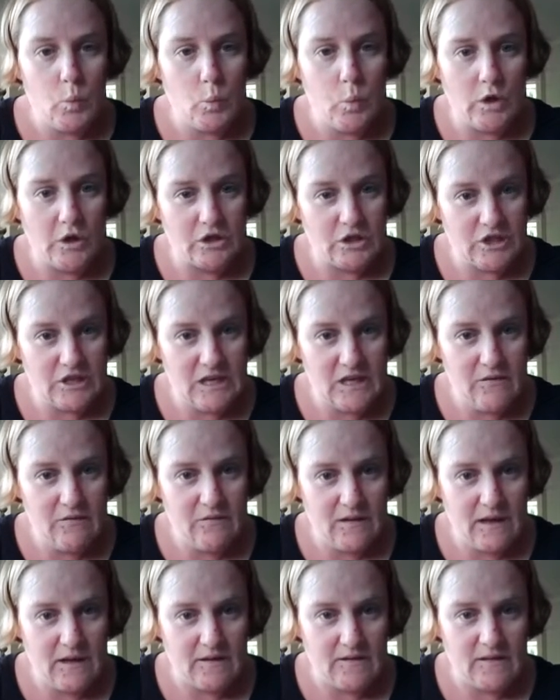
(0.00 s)
What she
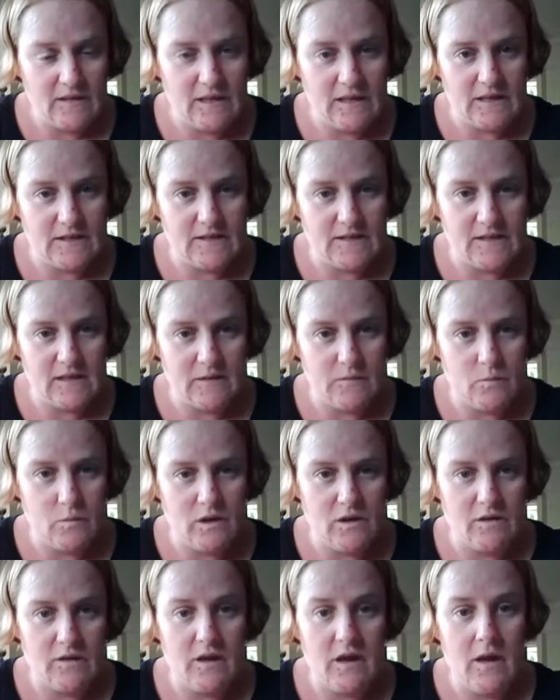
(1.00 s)
found is that
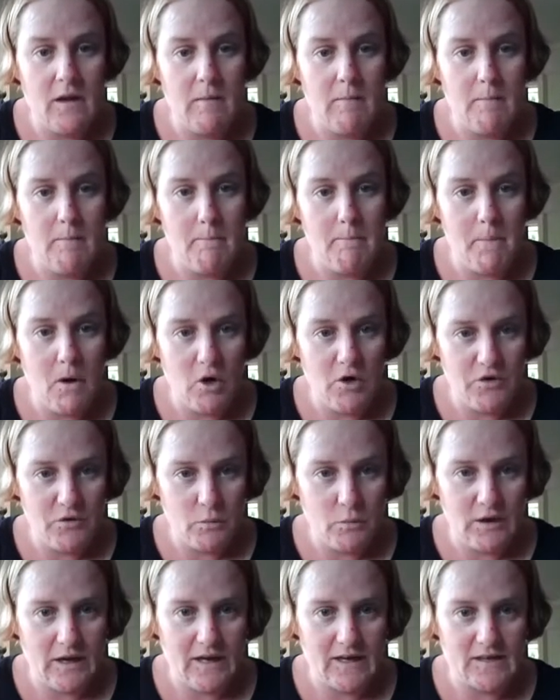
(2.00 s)
with
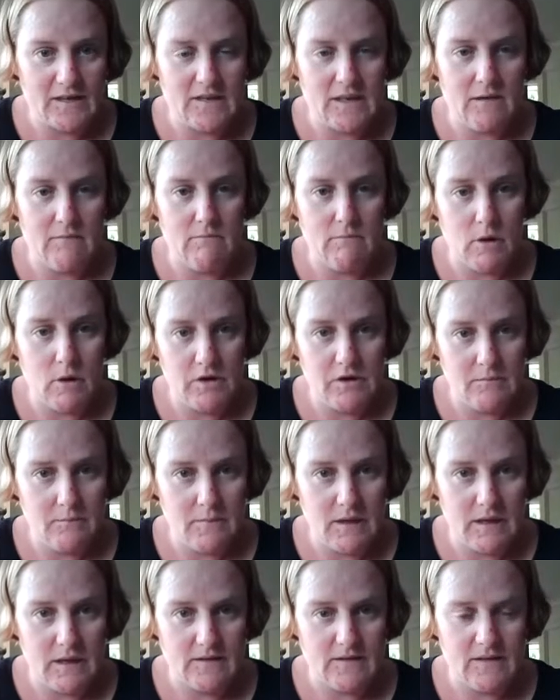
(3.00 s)
modern ways and
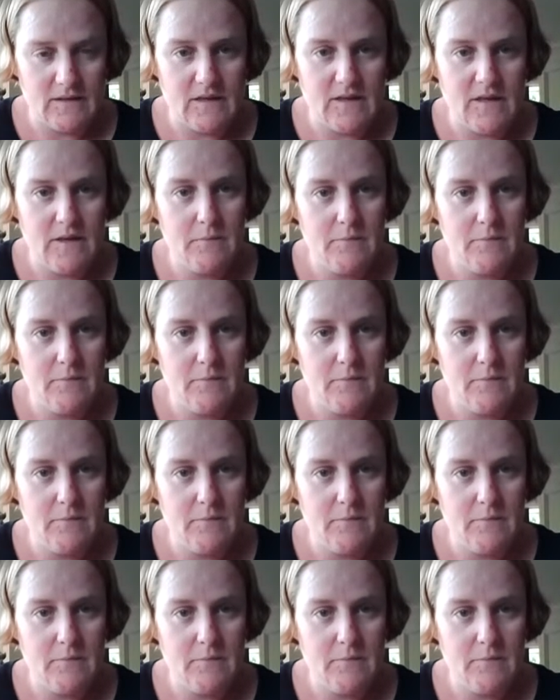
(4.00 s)
modern means,